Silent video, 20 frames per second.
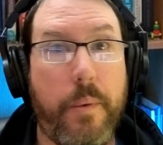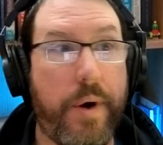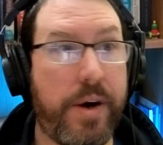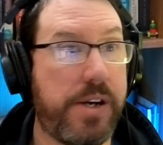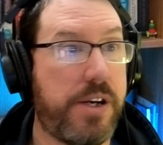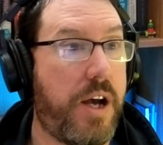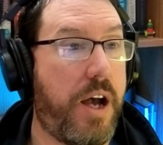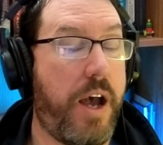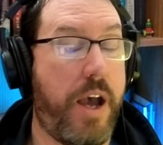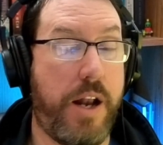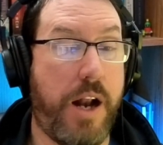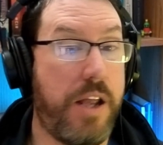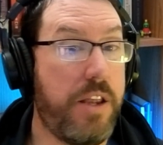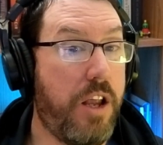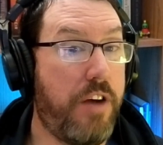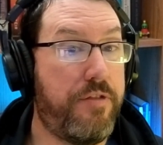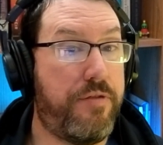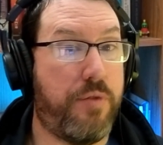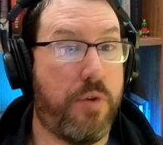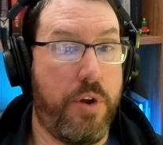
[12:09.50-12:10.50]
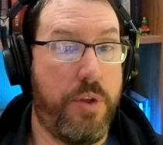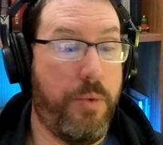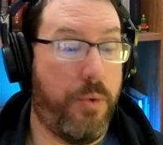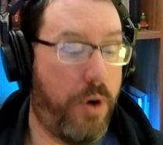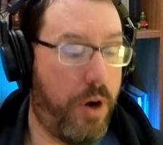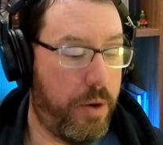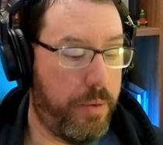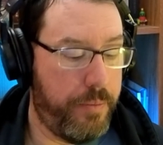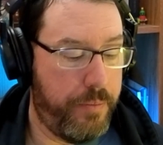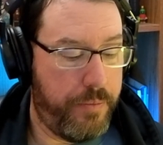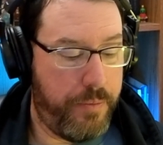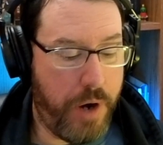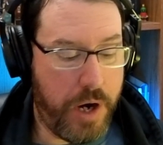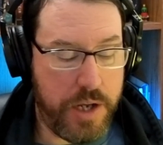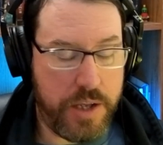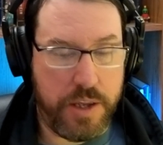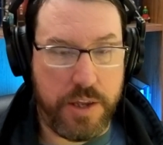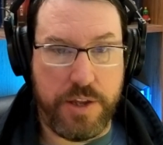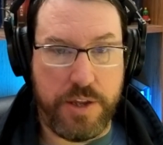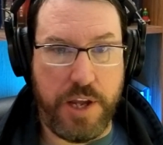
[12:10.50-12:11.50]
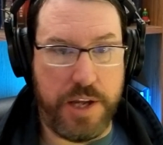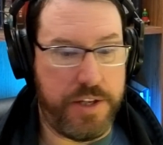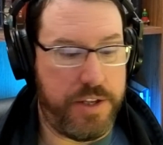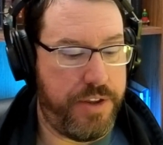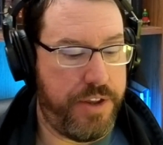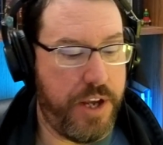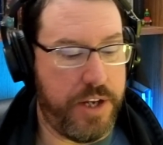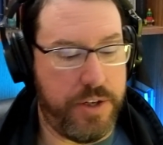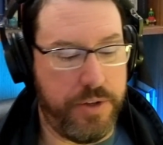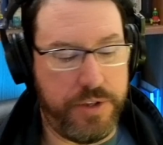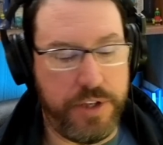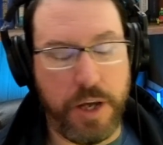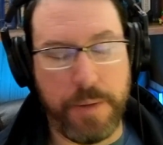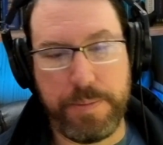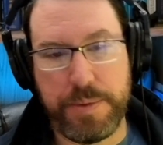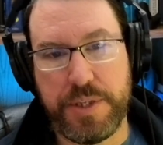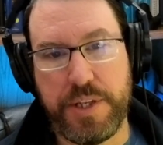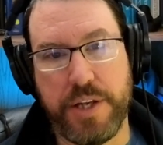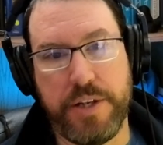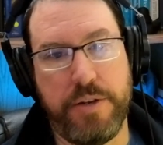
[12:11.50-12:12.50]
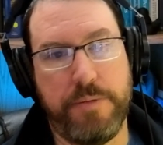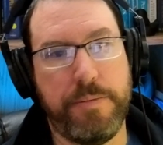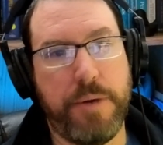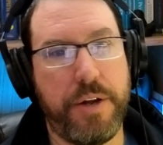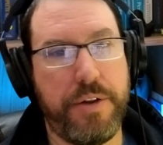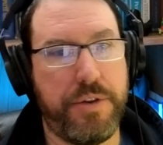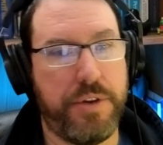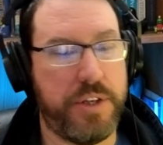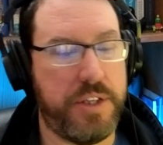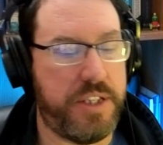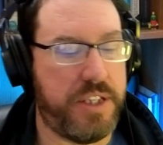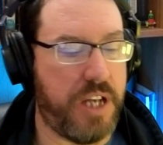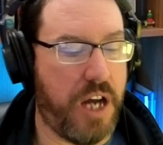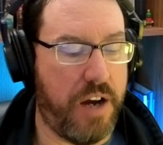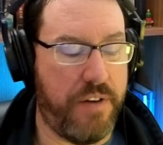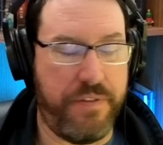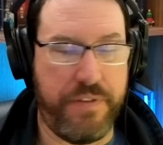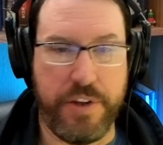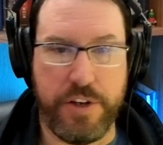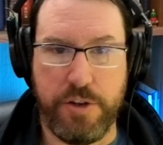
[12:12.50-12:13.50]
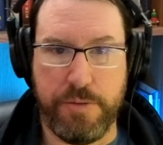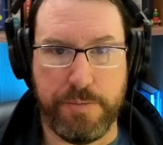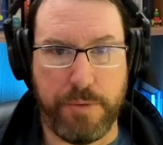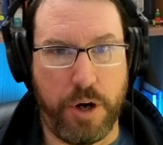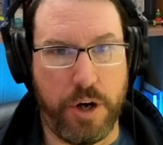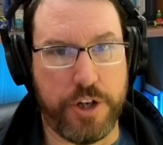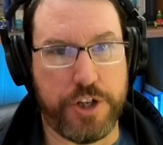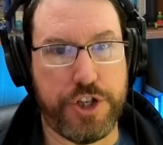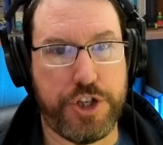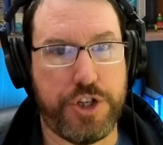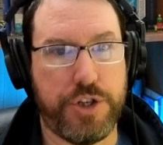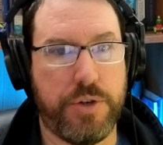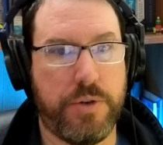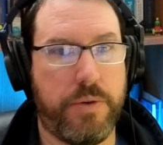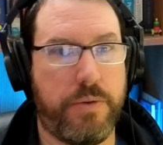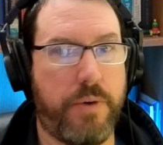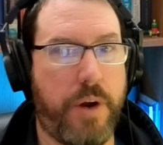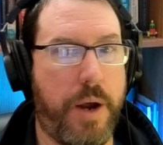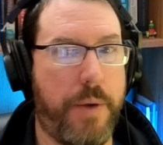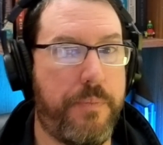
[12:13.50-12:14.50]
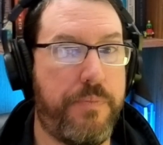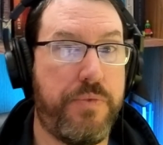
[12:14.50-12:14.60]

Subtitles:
And I love Fourth Wall, right? They do tips, they do monthly stuff, they do merch, right?